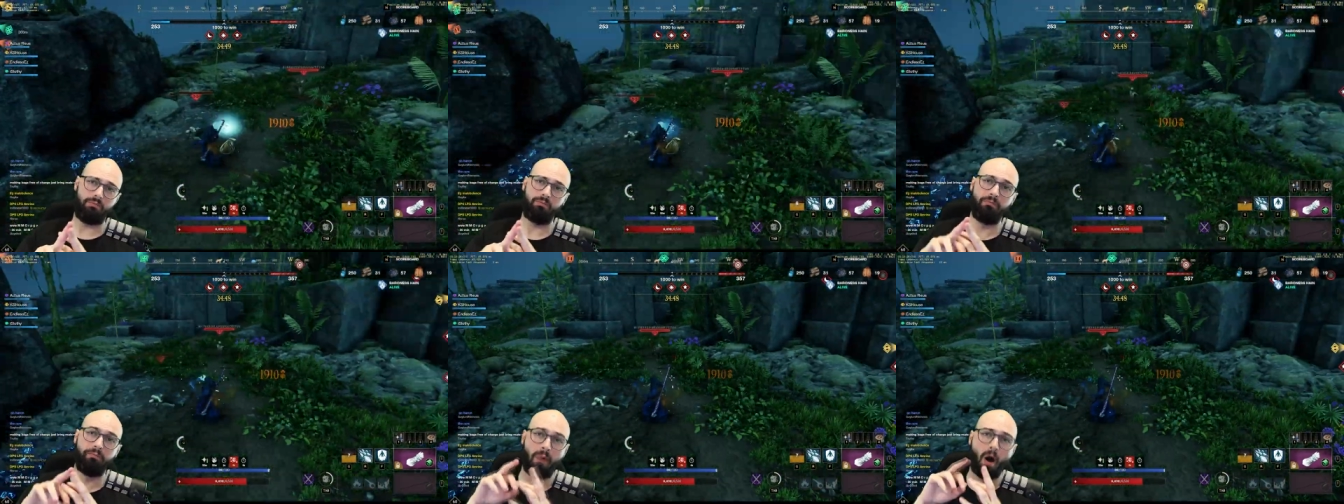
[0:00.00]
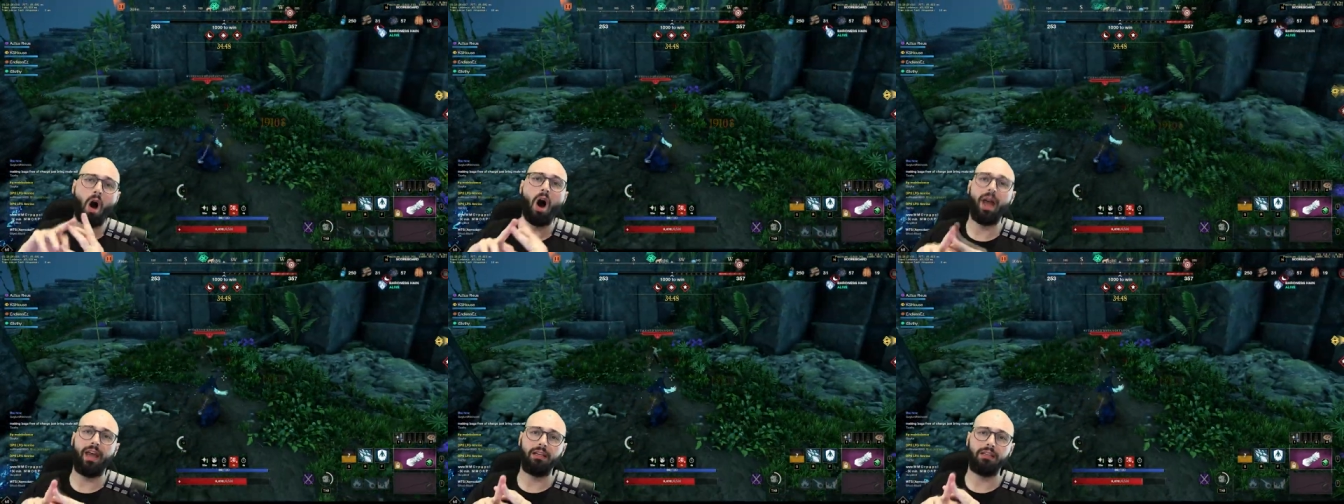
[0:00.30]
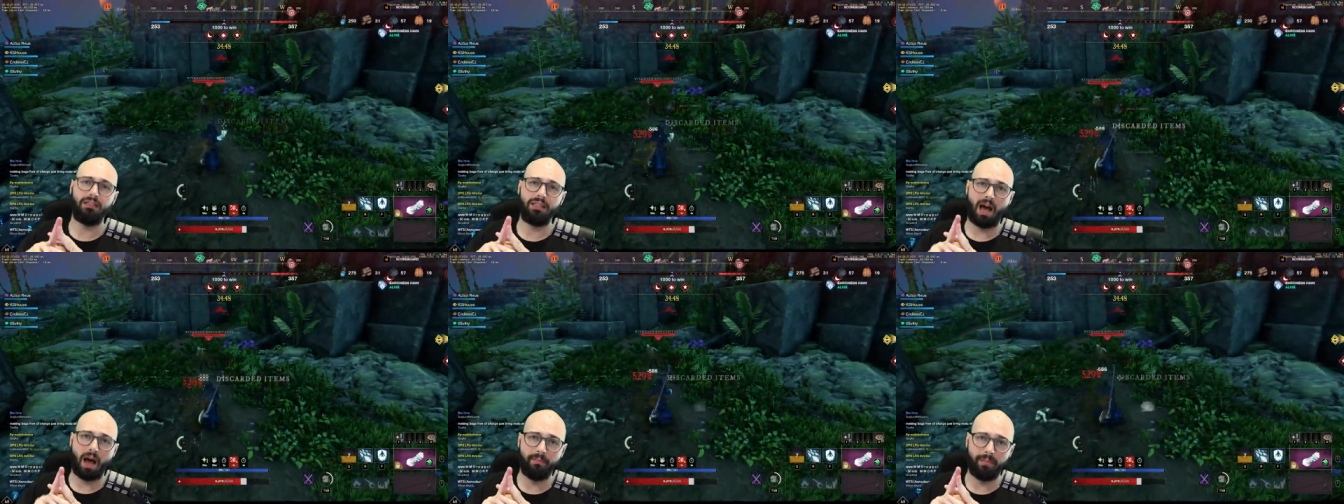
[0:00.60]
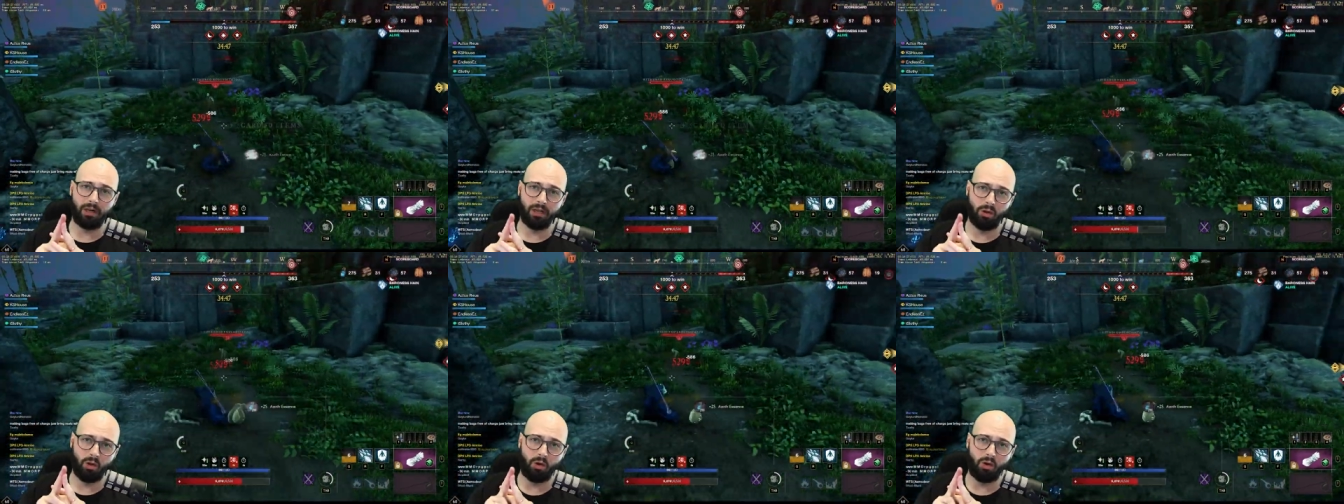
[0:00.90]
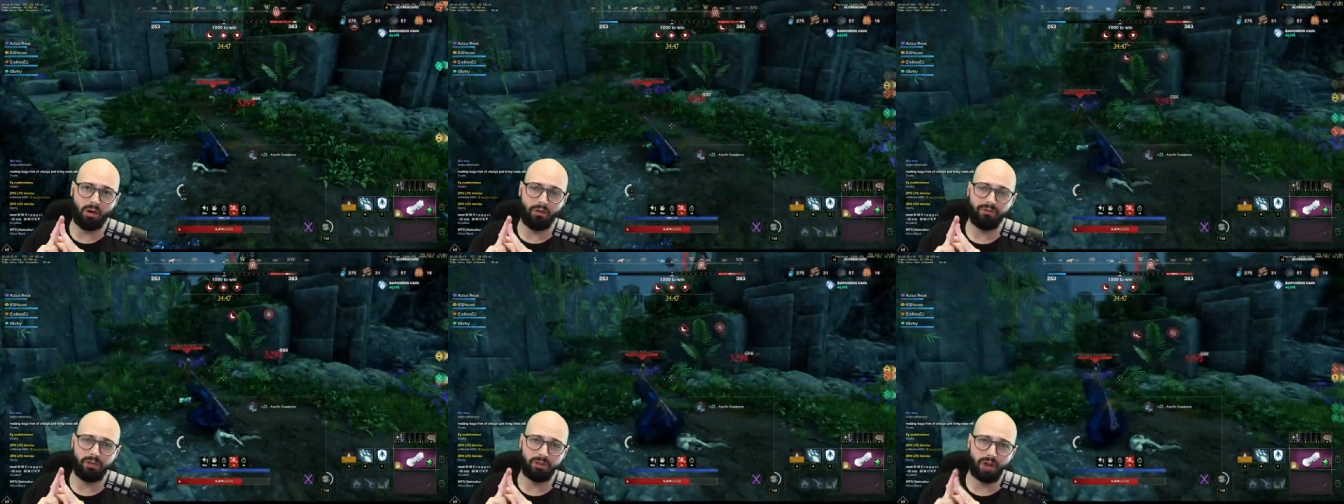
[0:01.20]
buying star metal
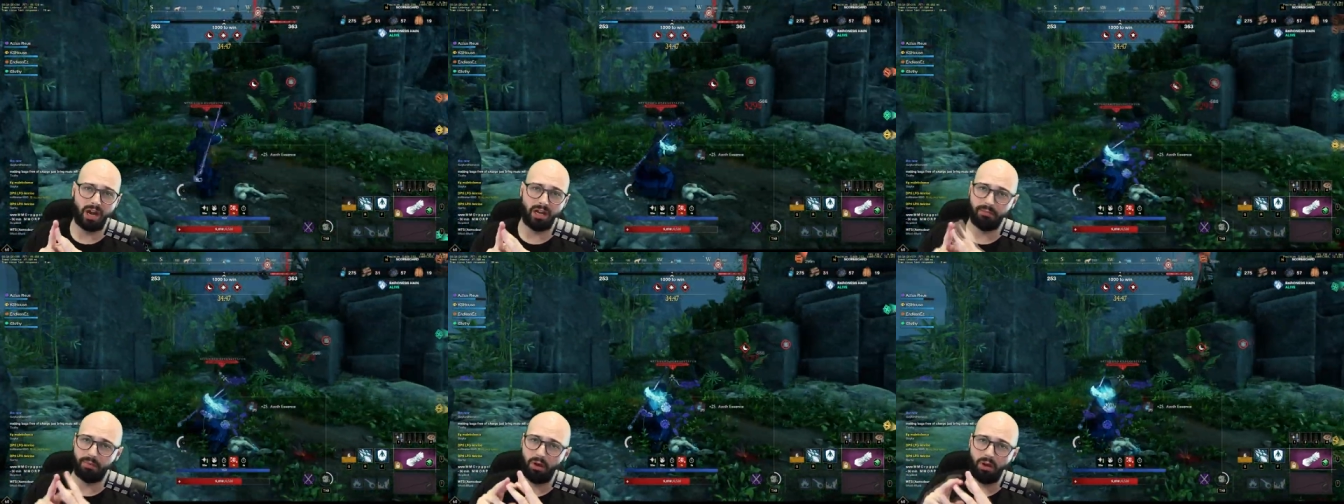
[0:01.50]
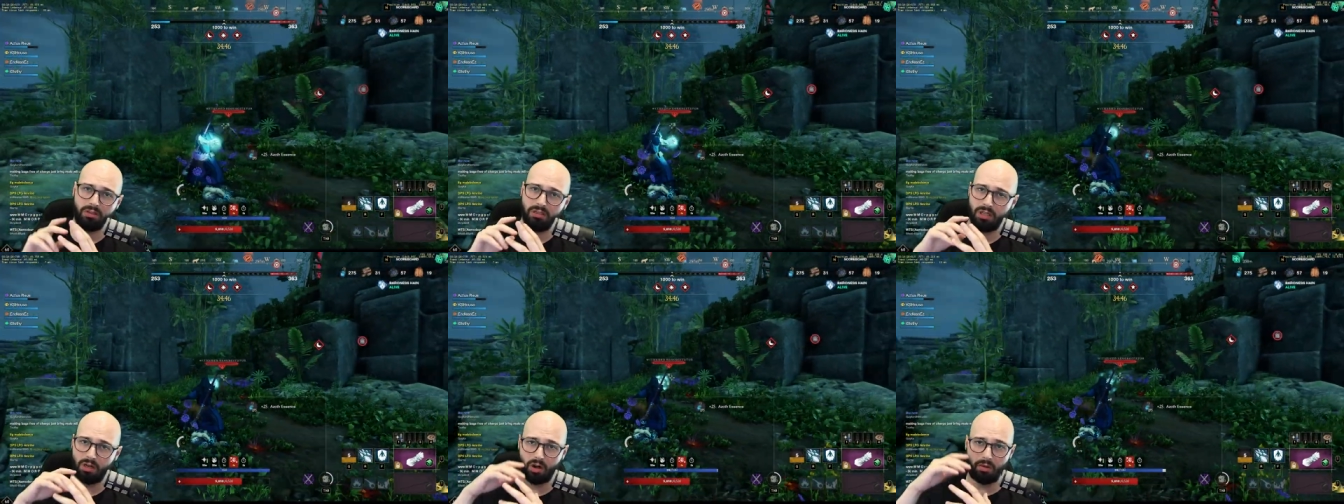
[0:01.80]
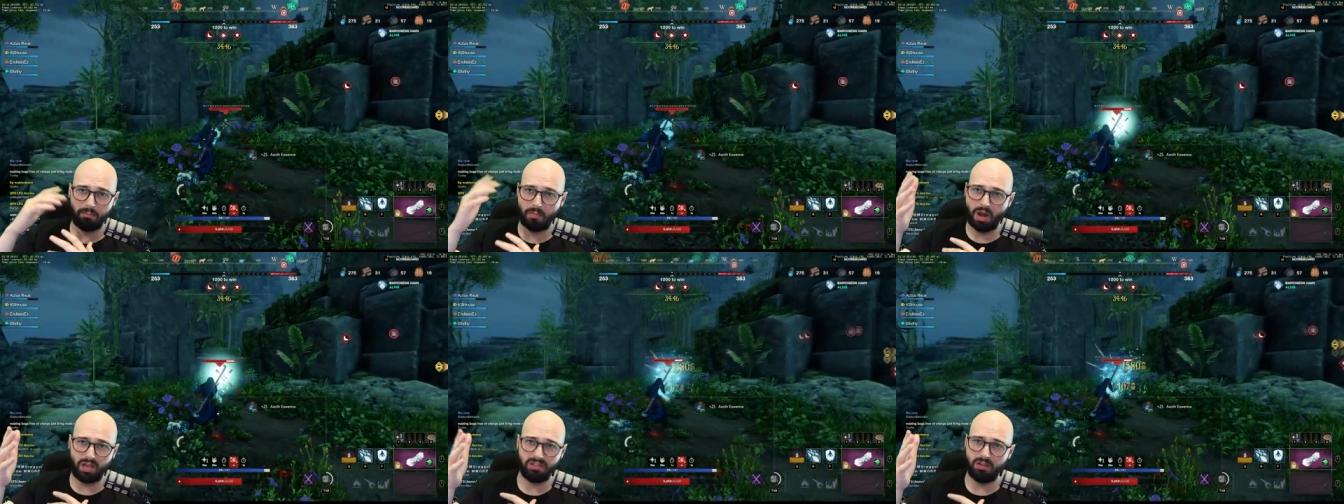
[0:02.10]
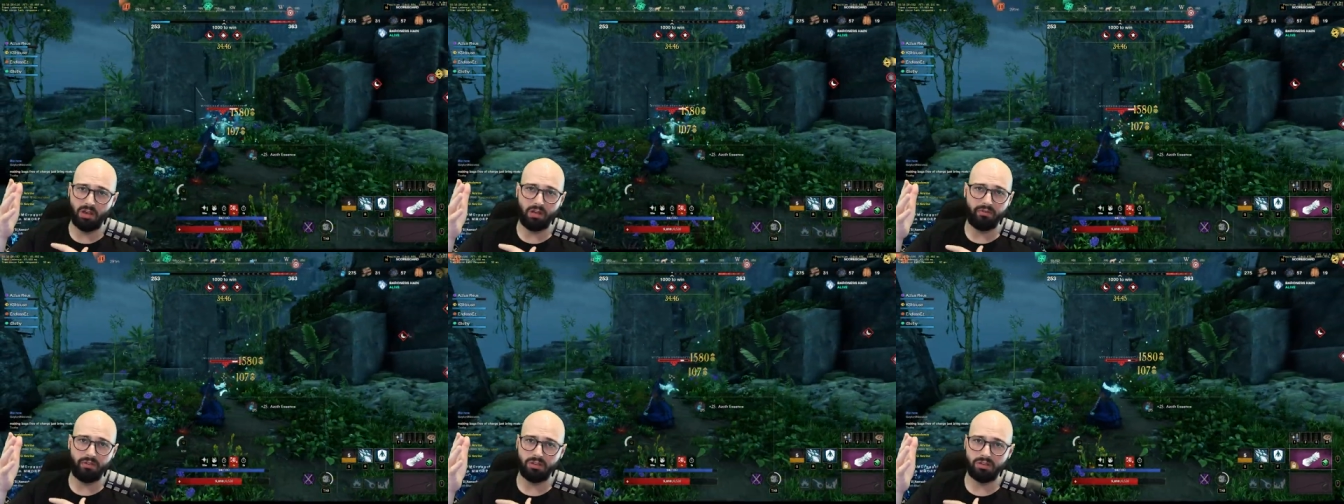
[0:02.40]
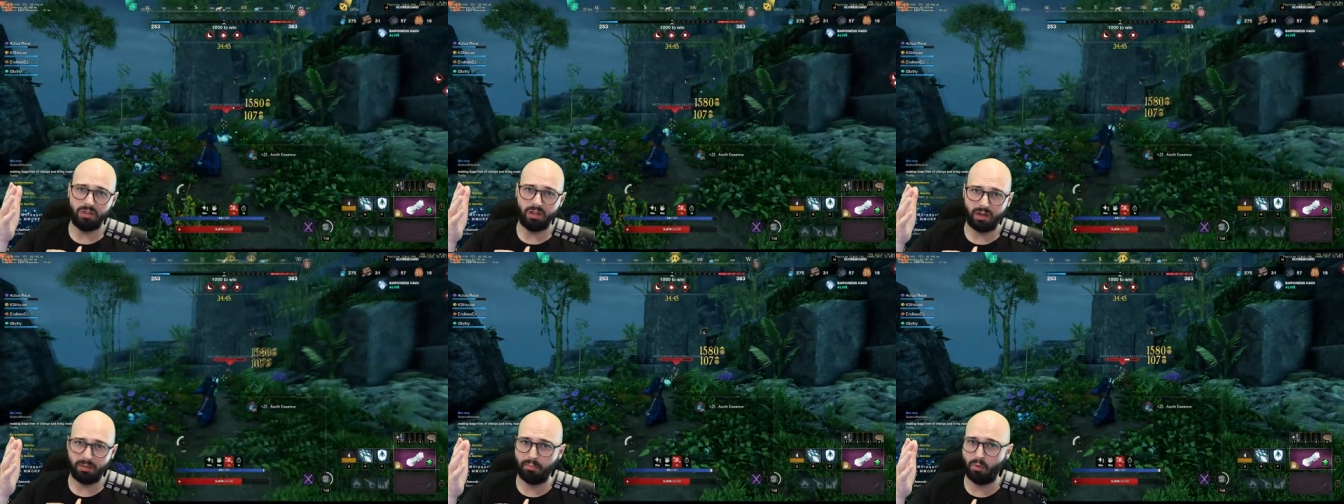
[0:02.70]
ore off the trading post. You know, on my server,
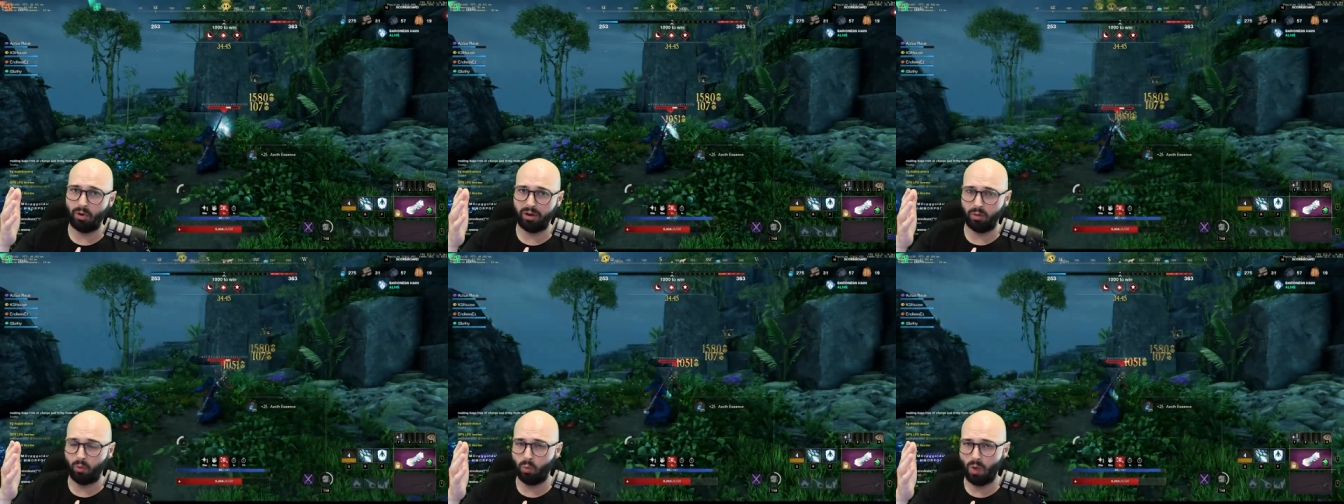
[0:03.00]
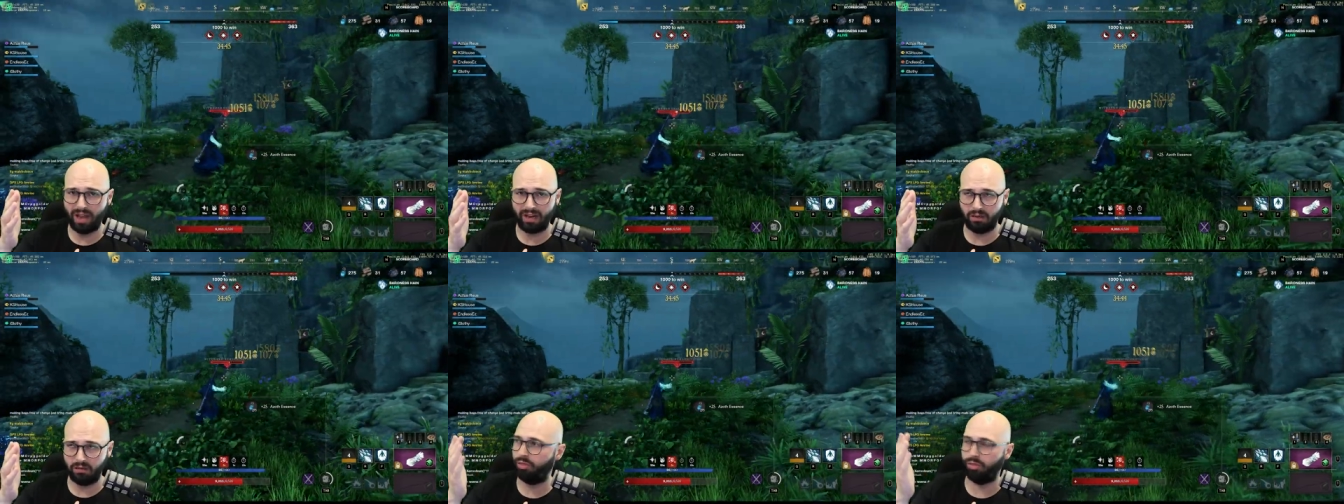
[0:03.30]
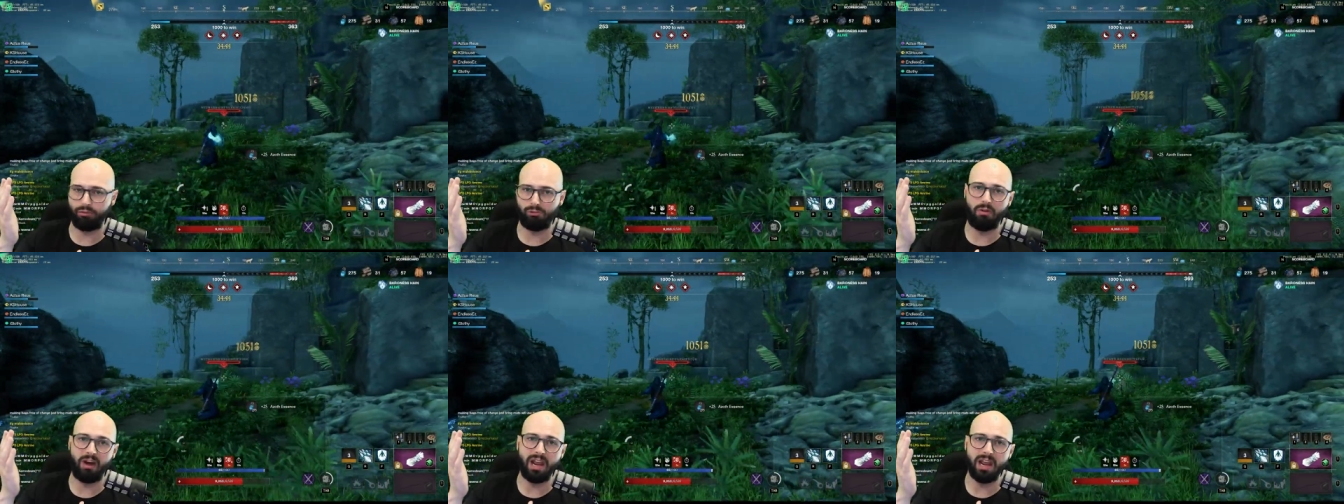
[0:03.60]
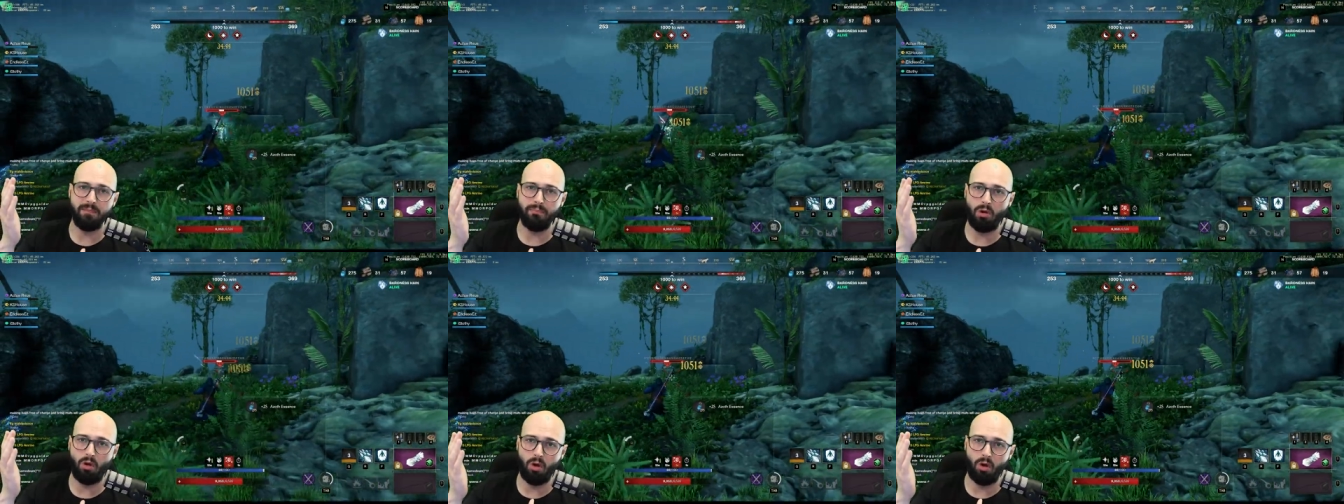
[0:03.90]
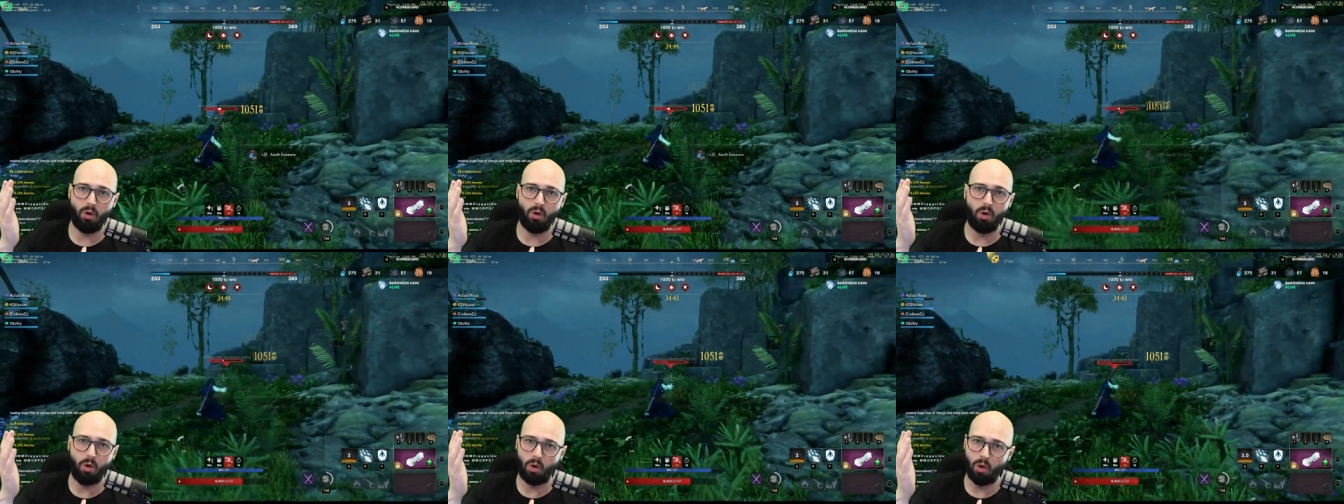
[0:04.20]
it's like zero point one three per
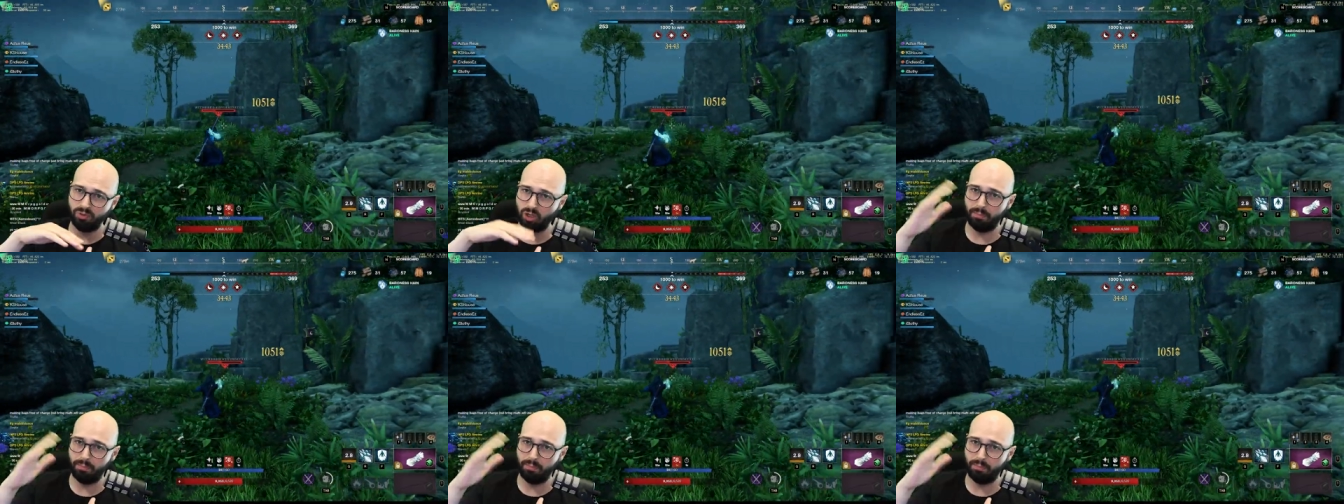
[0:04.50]
ore.